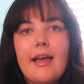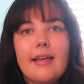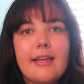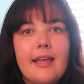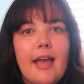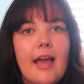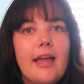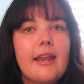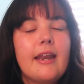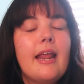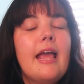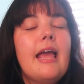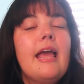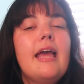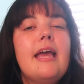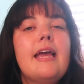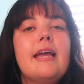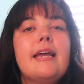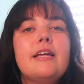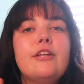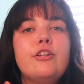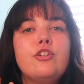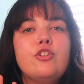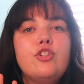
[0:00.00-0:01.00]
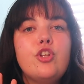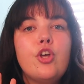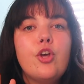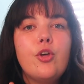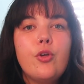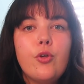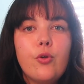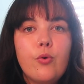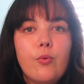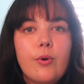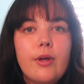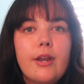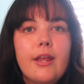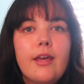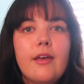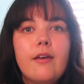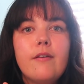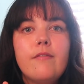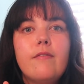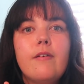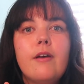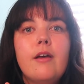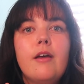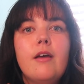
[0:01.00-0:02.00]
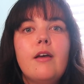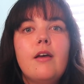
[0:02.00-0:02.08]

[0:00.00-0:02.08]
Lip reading: Again, intuitive